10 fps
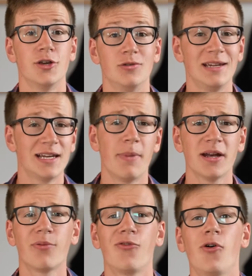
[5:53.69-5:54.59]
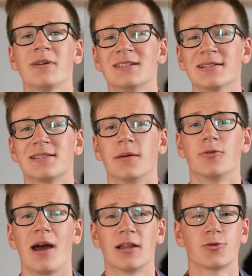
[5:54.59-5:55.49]
You need a better performing system
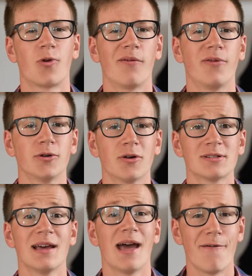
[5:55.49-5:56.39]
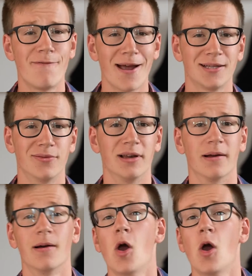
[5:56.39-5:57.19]
to edit RAW photos effectively,